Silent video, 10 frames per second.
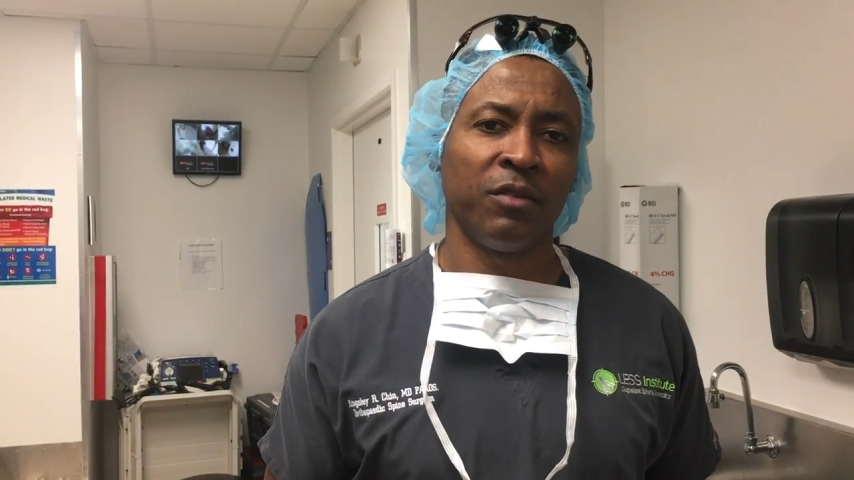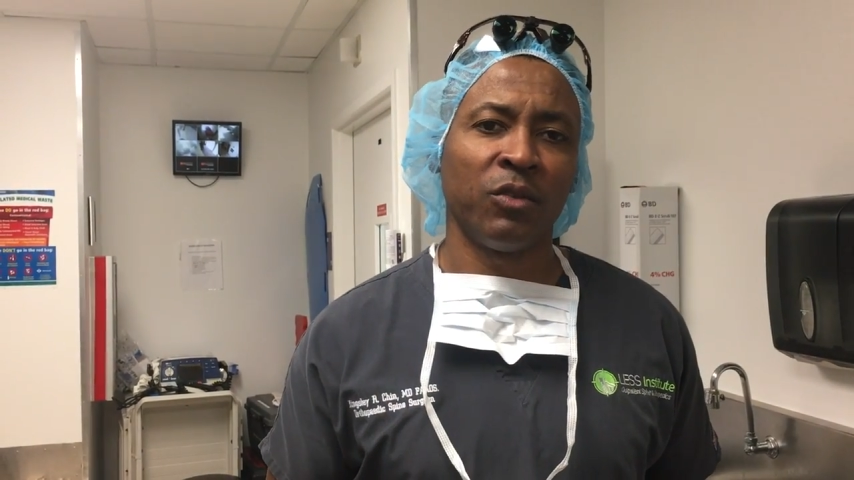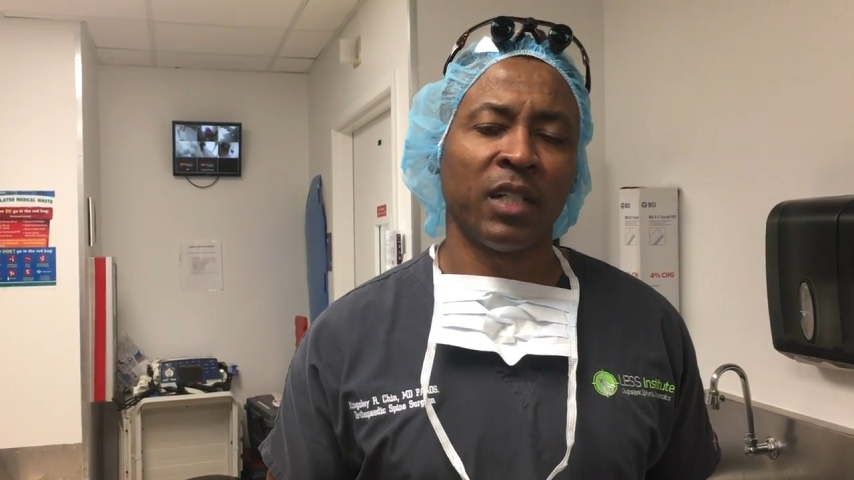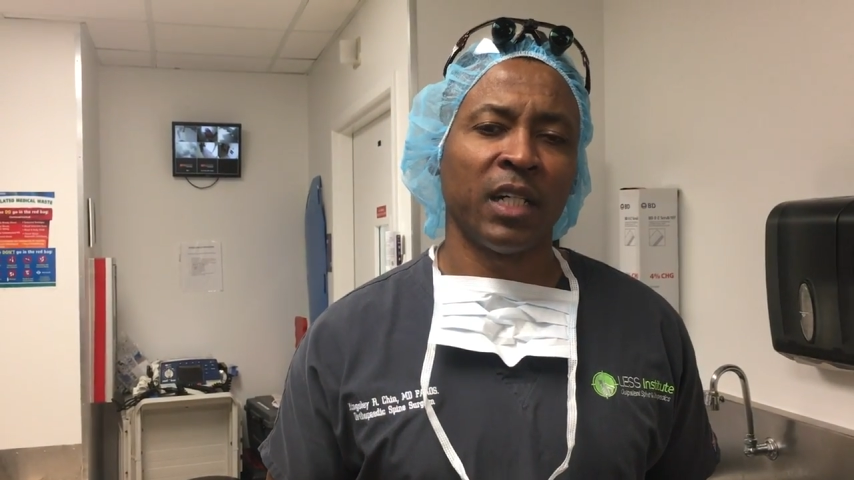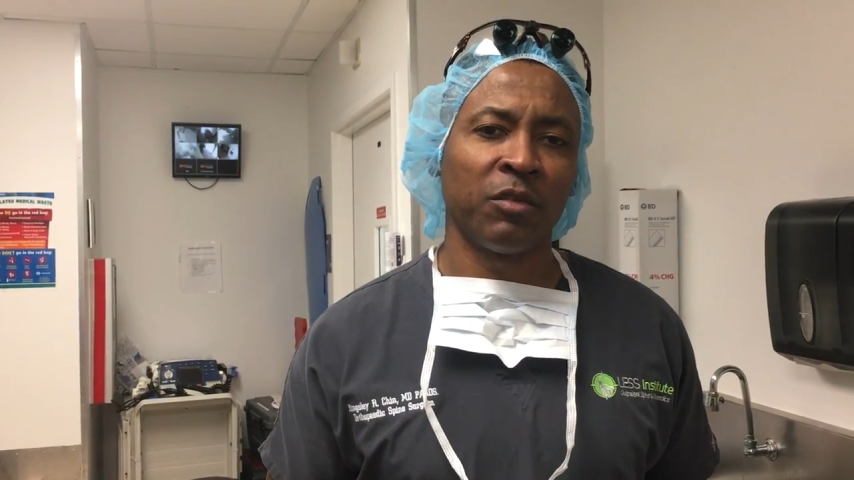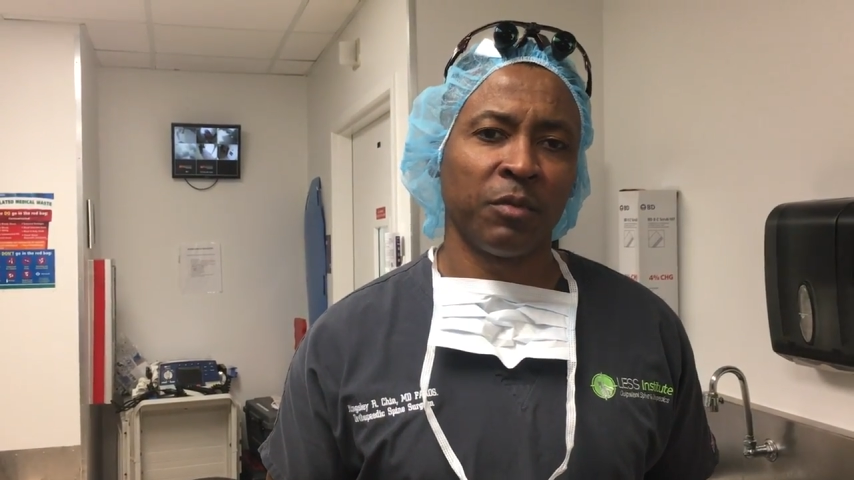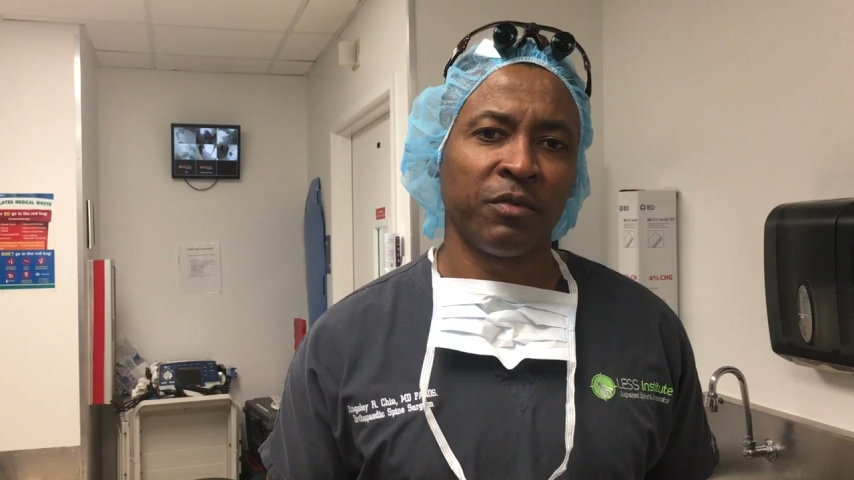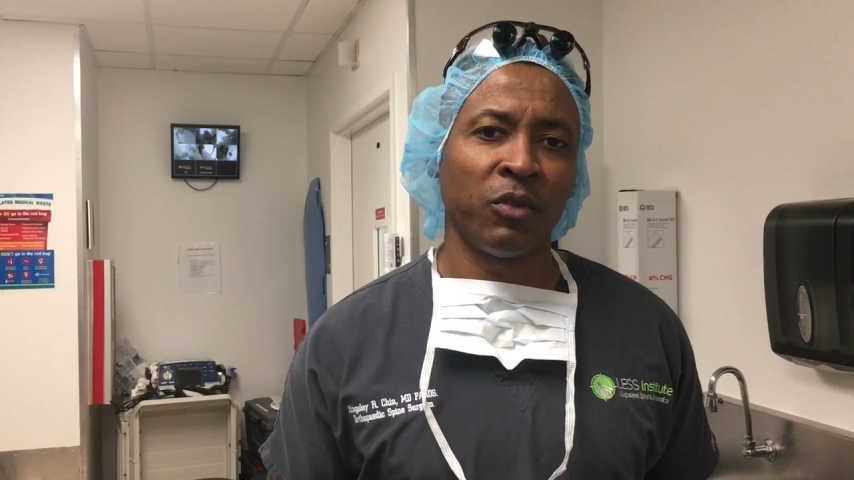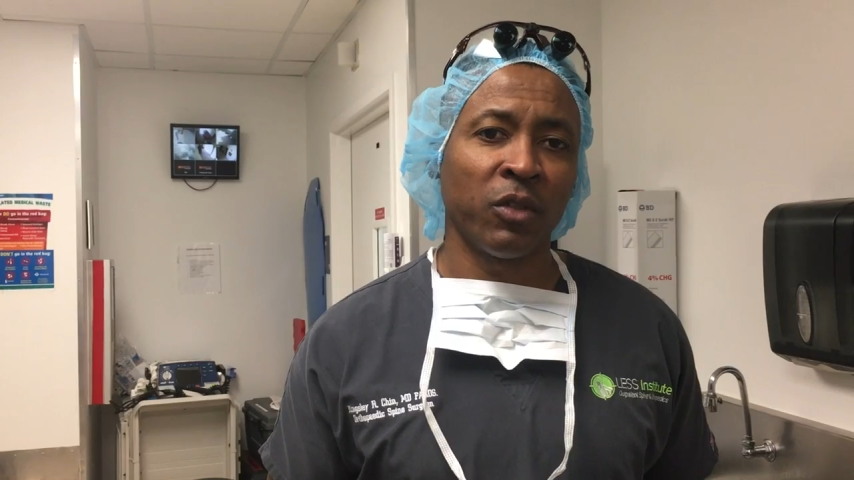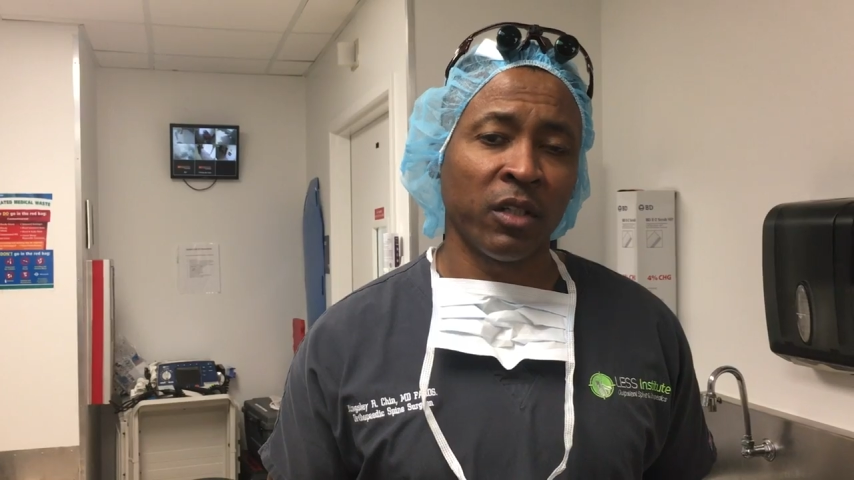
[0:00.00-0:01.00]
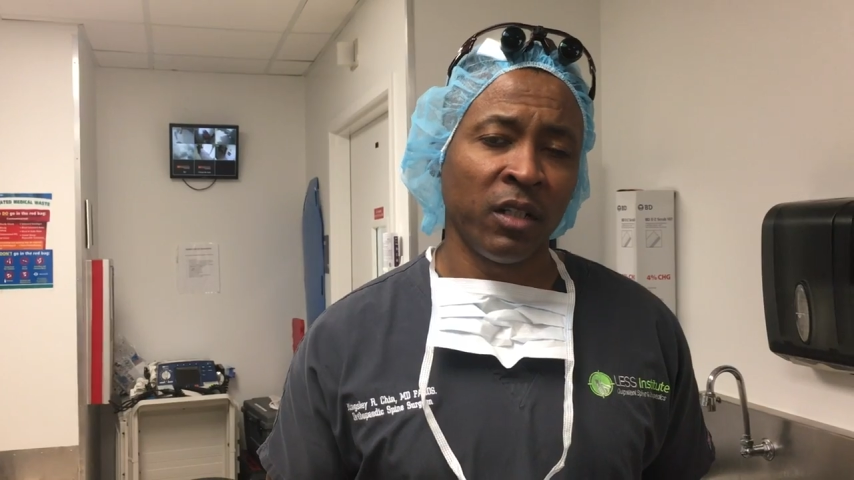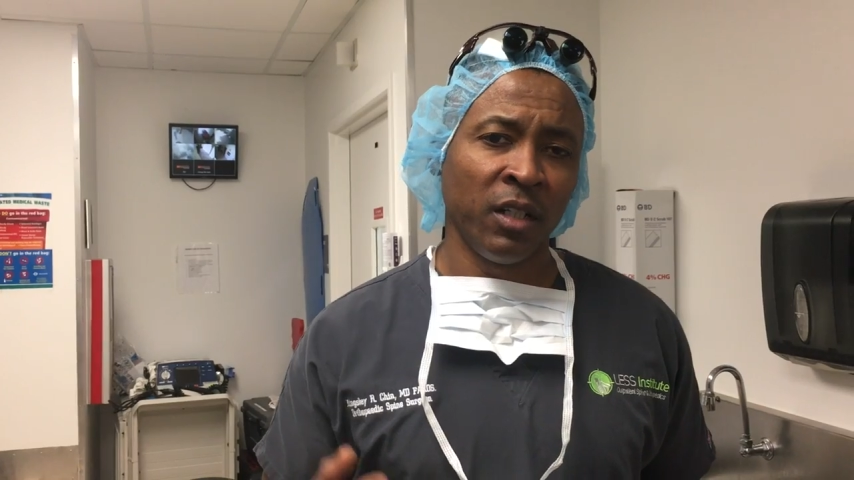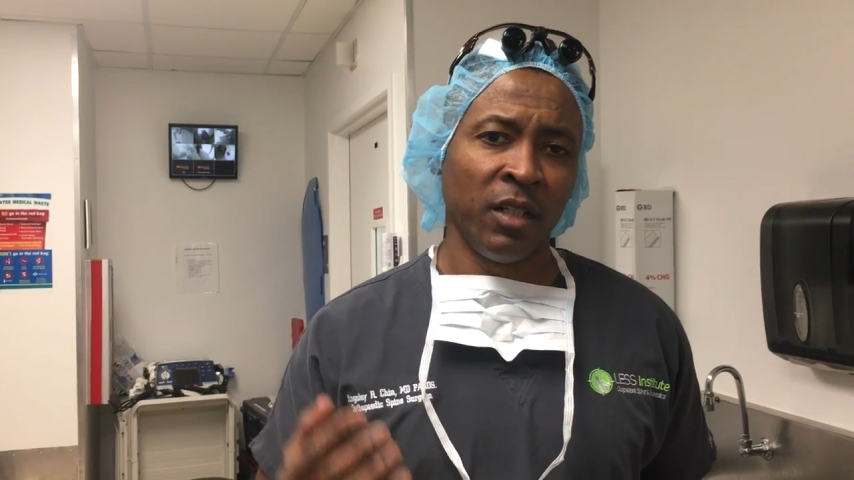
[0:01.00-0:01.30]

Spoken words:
few times before.